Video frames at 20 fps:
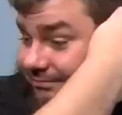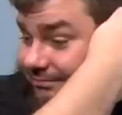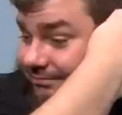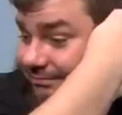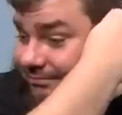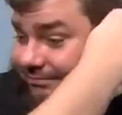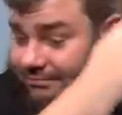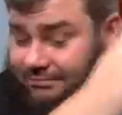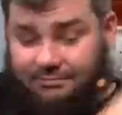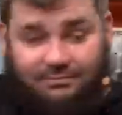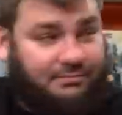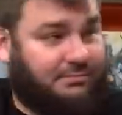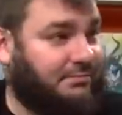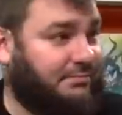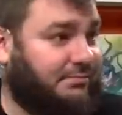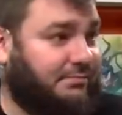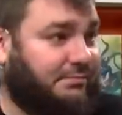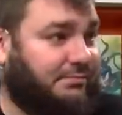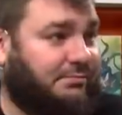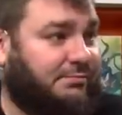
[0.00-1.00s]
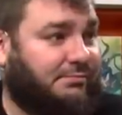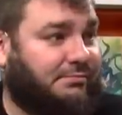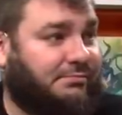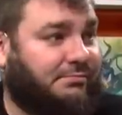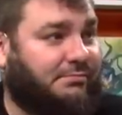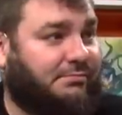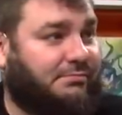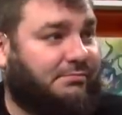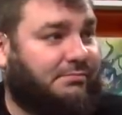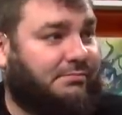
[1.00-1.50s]

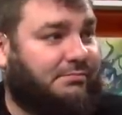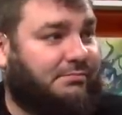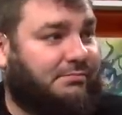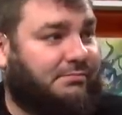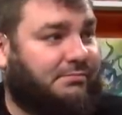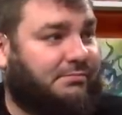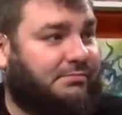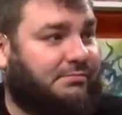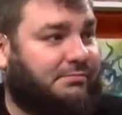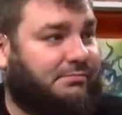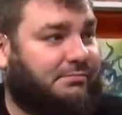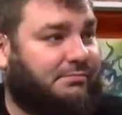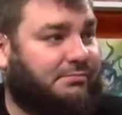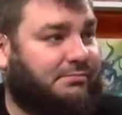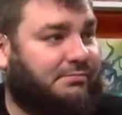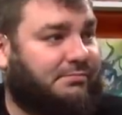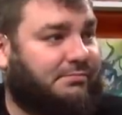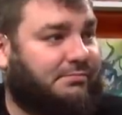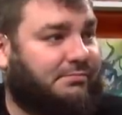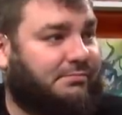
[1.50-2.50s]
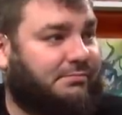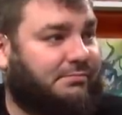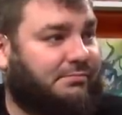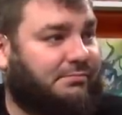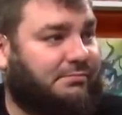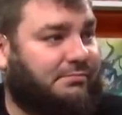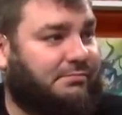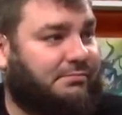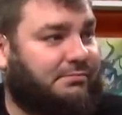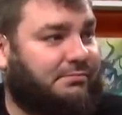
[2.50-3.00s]

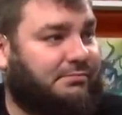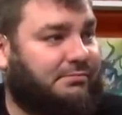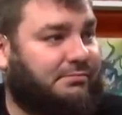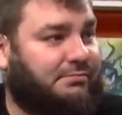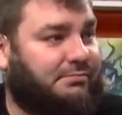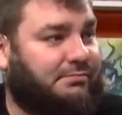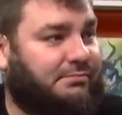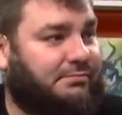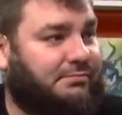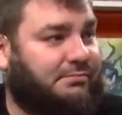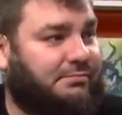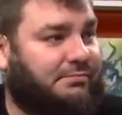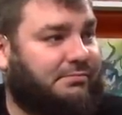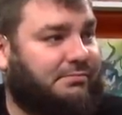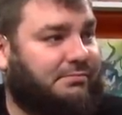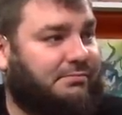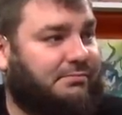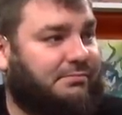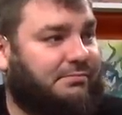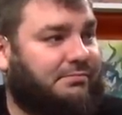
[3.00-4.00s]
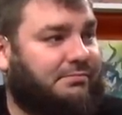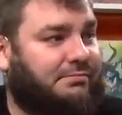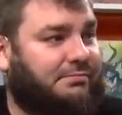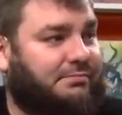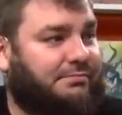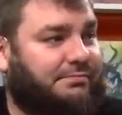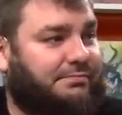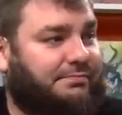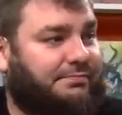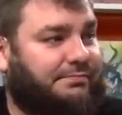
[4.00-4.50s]

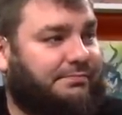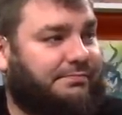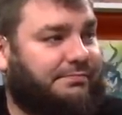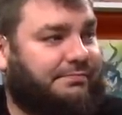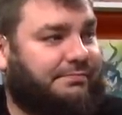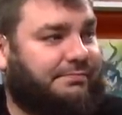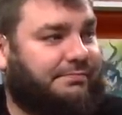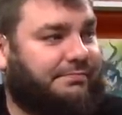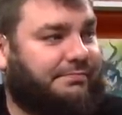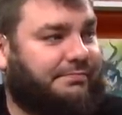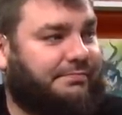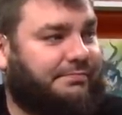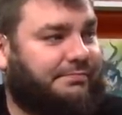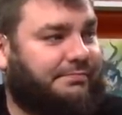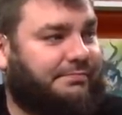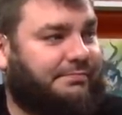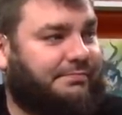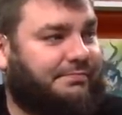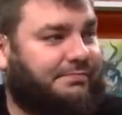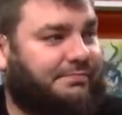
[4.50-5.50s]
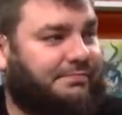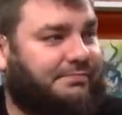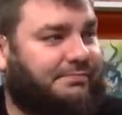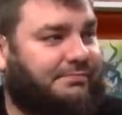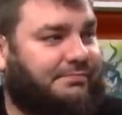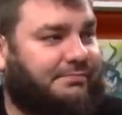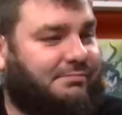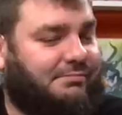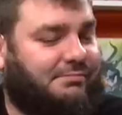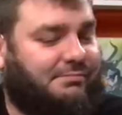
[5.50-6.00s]

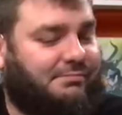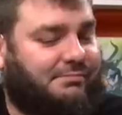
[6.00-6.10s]
The person shown says nothing.